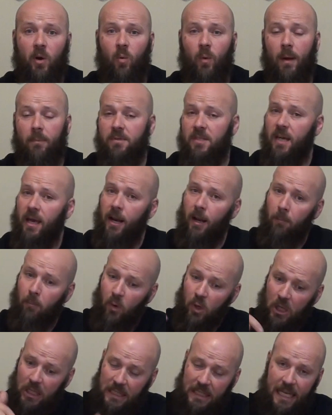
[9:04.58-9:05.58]
our website. I'll
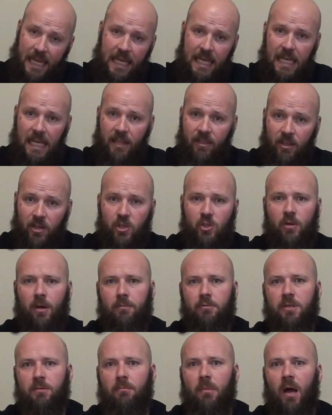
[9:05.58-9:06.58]
put a link in the
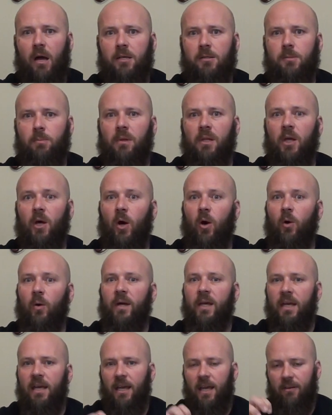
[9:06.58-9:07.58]
description box
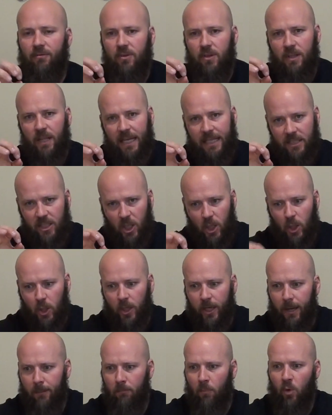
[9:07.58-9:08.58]
below if you'd like to
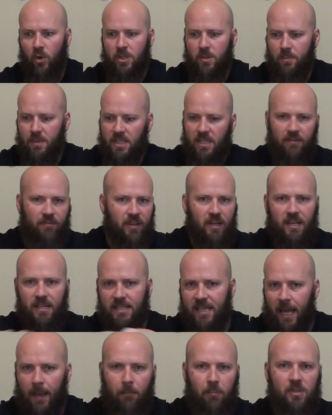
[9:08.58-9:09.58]
look at more specific
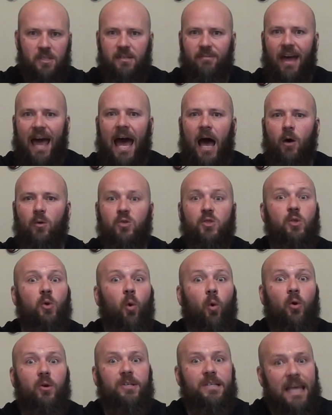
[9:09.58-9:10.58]
examples of how
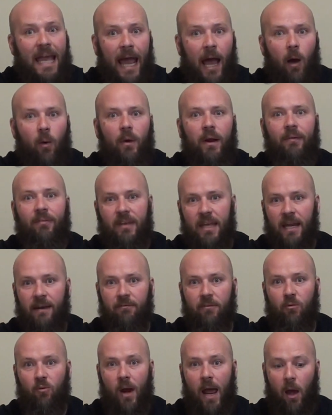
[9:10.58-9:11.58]
scores count at the end
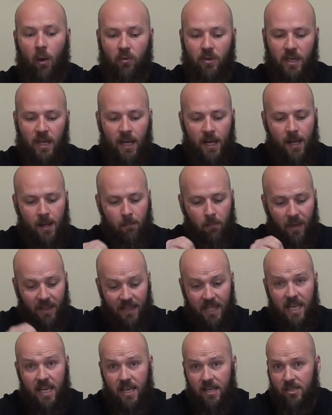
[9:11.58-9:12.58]
of a round. But
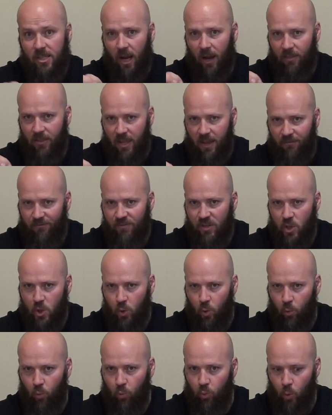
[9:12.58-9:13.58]
these are the
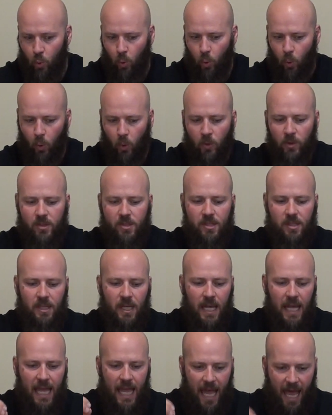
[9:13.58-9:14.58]
official
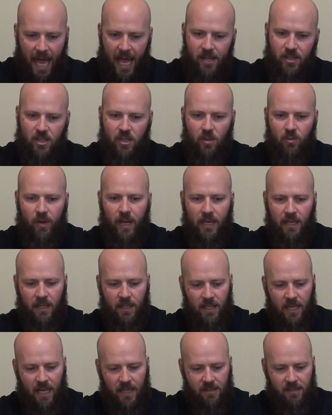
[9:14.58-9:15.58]
rules as they're written in
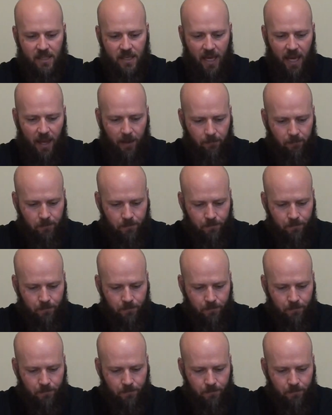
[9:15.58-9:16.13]
the NCAA.